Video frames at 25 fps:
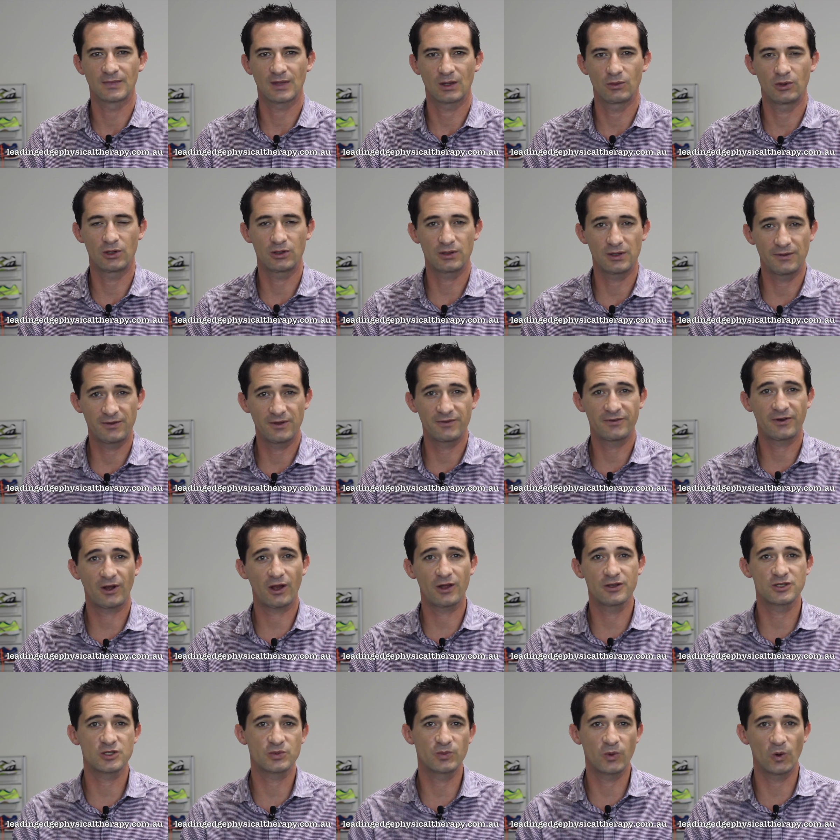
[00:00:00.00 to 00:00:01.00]
Well, if you
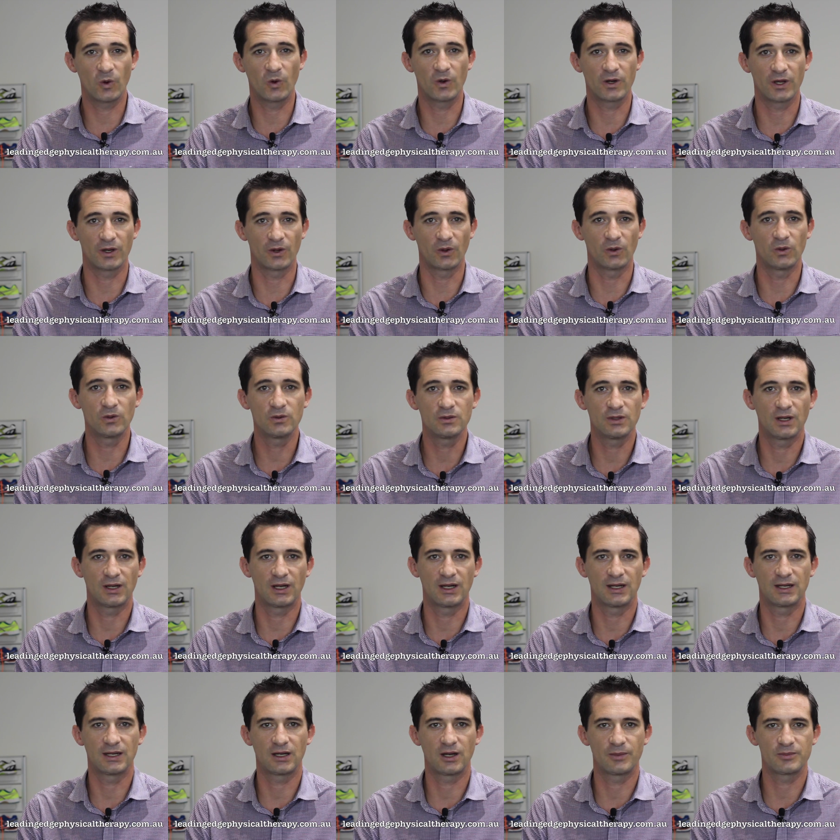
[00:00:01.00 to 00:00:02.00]
follow sport at all,
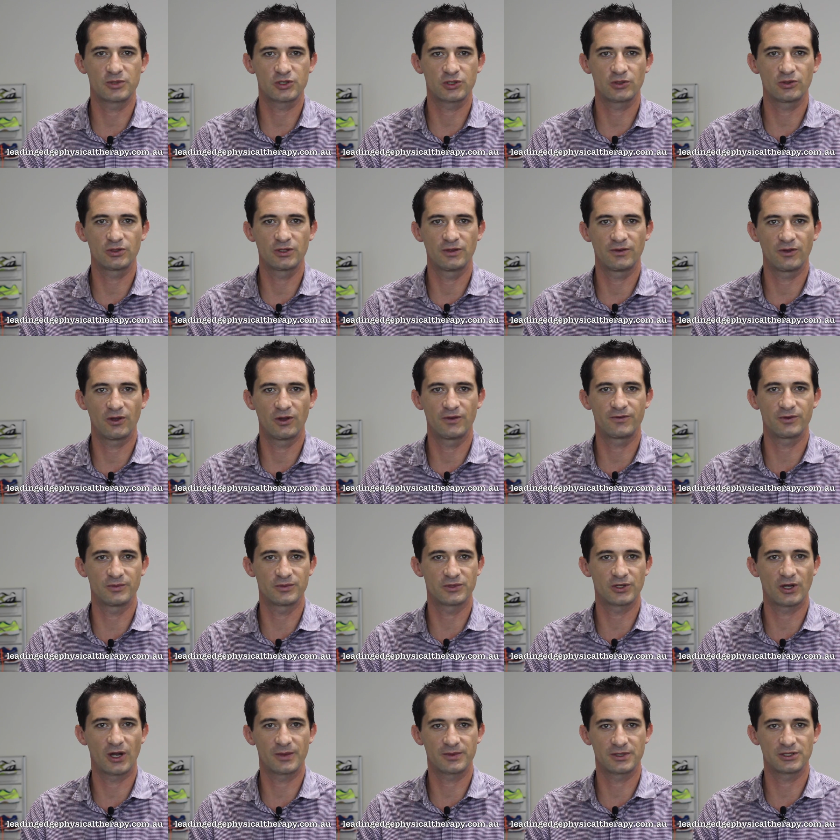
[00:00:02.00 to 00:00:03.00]
I'm sure you've heard from
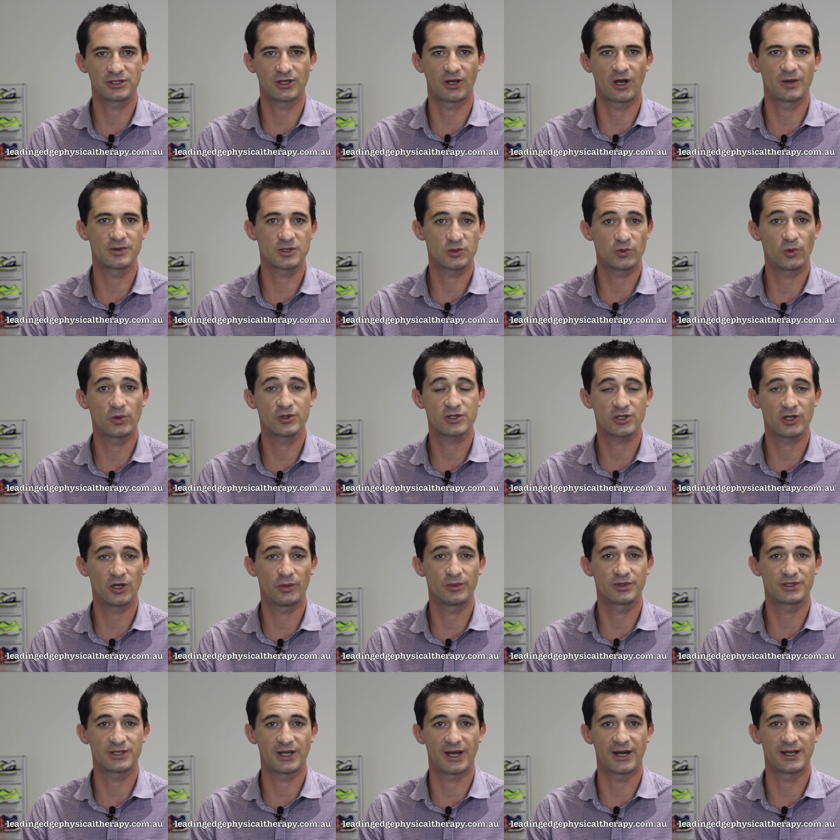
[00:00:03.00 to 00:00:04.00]
time to time sports
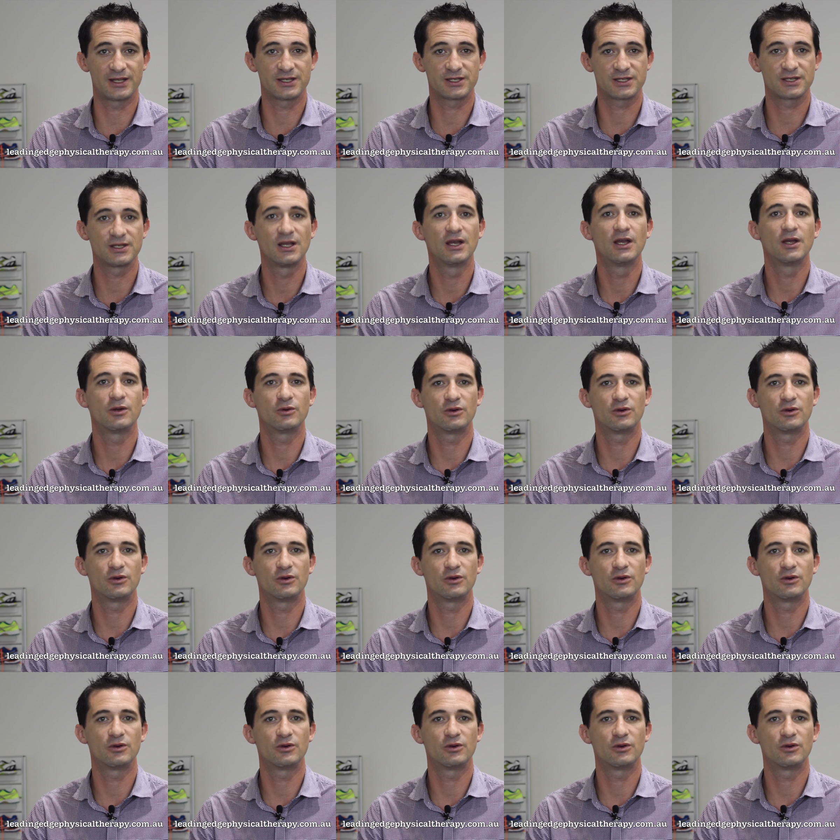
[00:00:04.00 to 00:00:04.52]
commentators